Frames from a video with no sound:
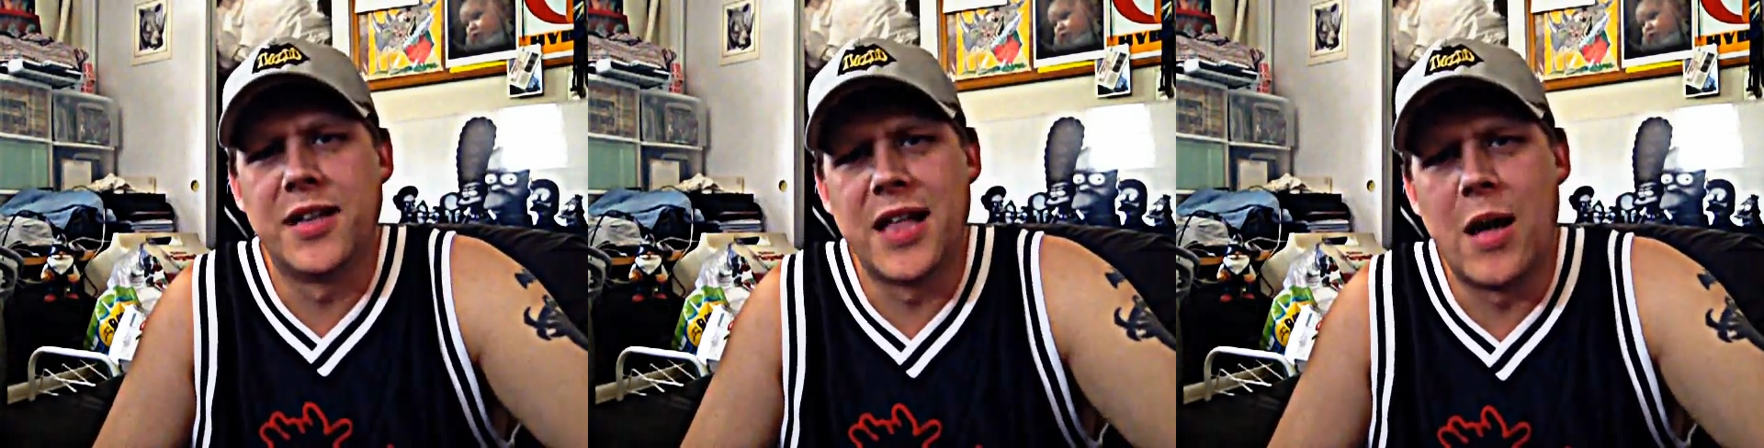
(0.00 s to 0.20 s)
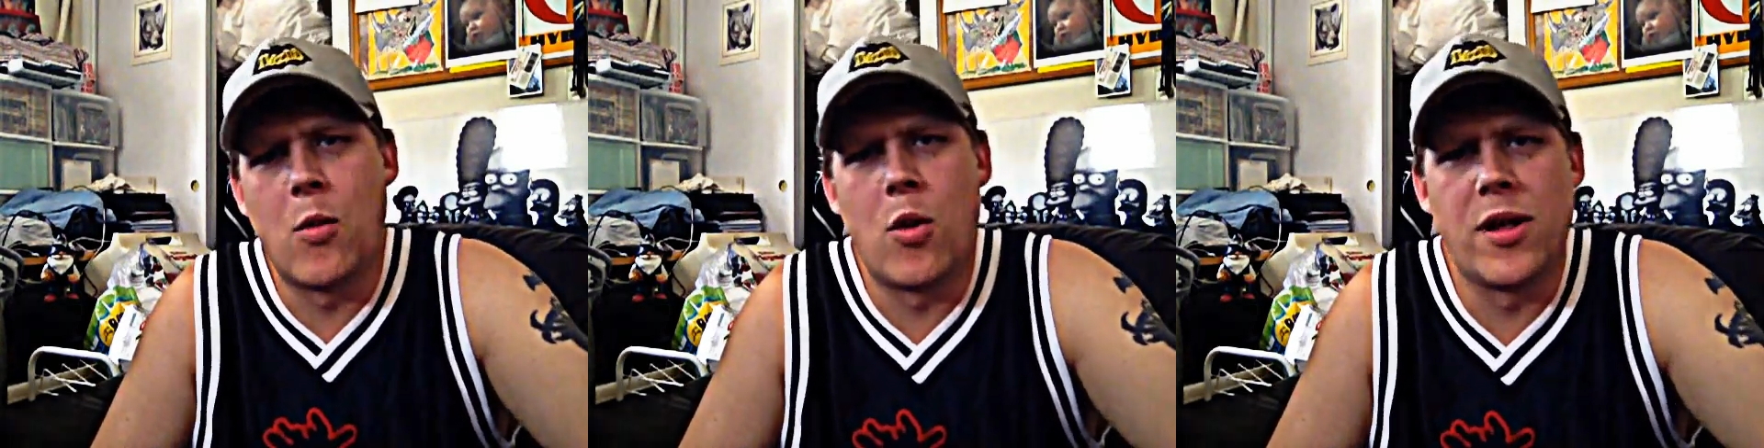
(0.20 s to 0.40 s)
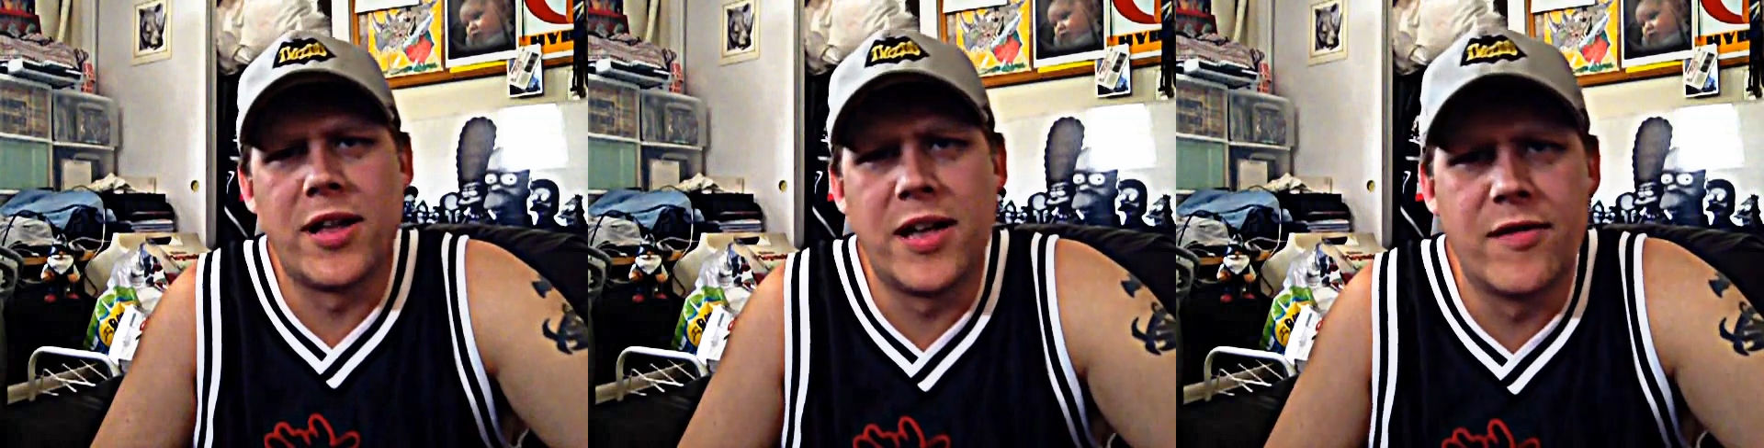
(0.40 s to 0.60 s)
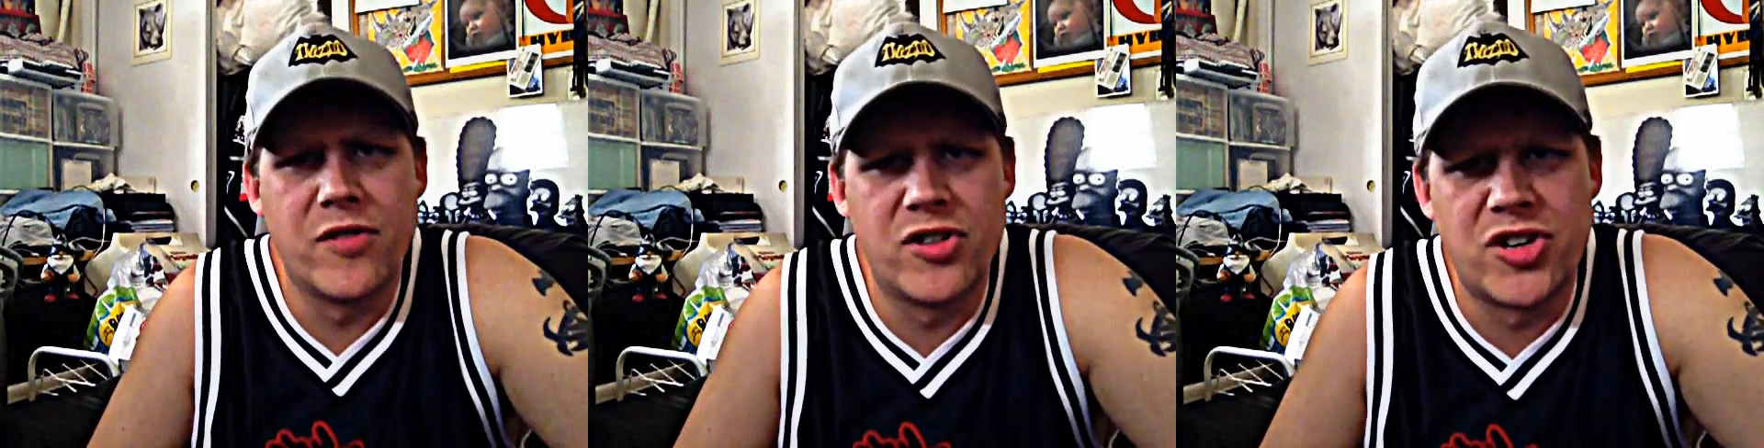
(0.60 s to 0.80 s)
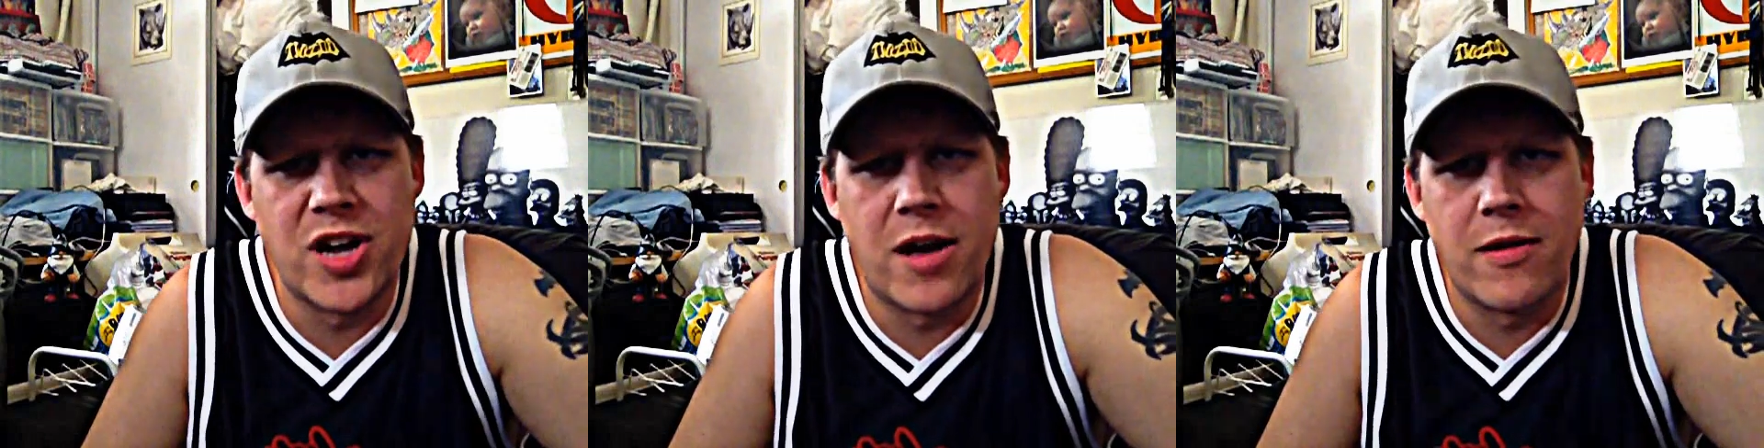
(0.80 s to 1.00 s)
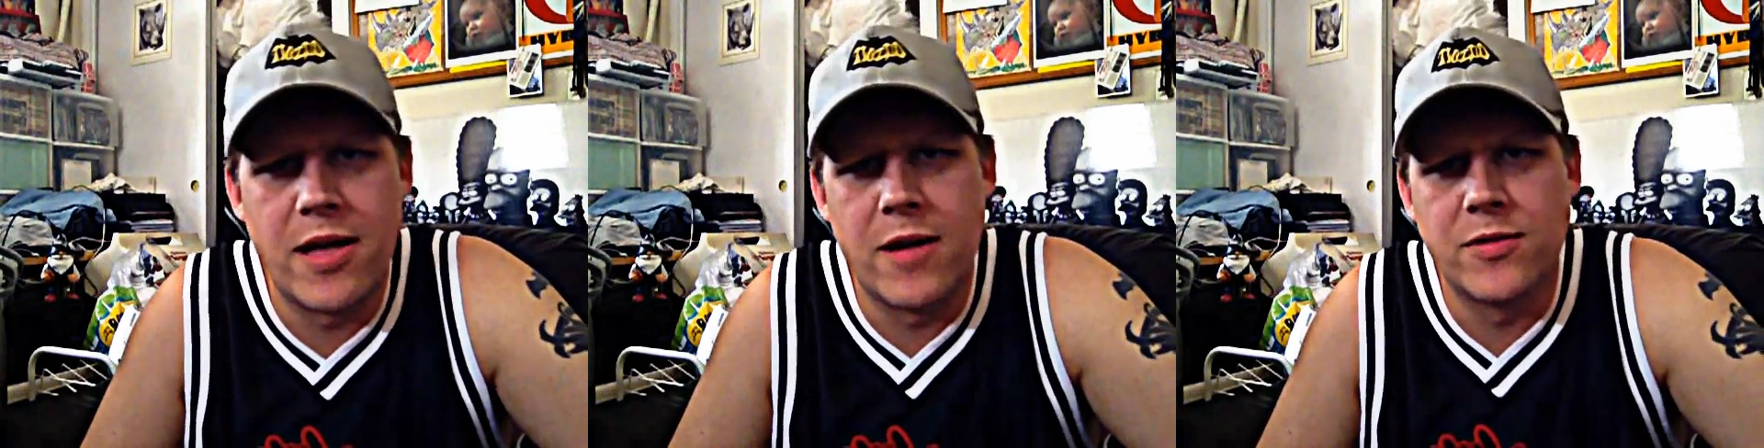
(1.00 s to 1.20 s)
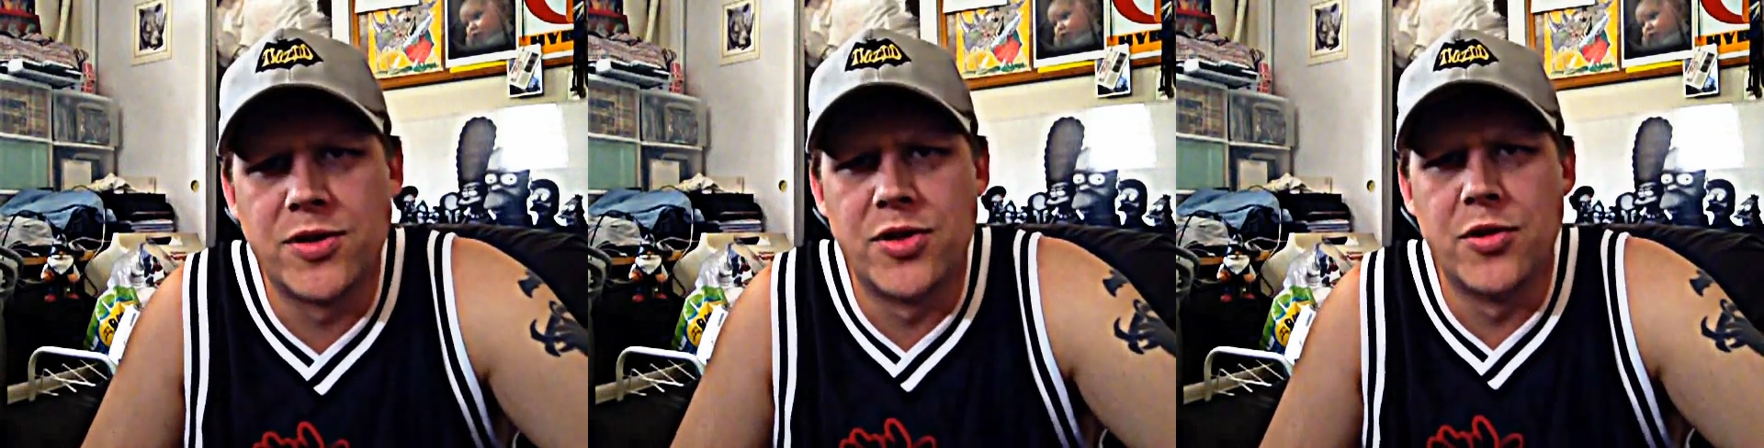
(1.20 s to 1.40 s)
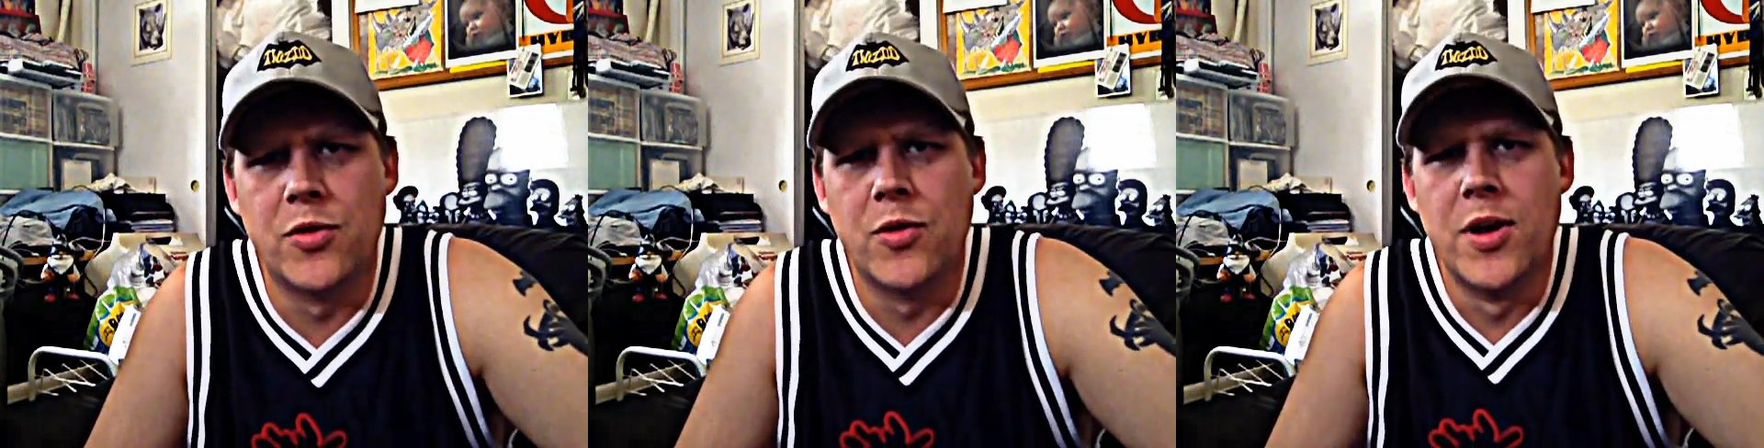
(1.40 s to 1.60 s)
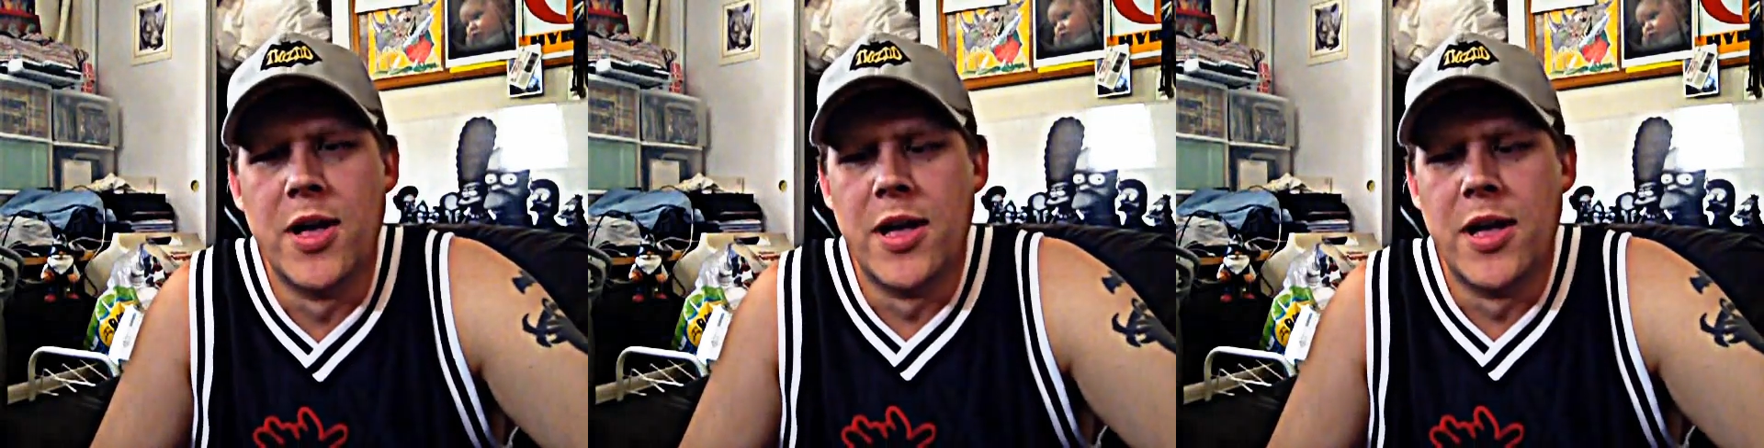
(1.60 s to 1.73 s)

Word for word: that I want to give a shout out to,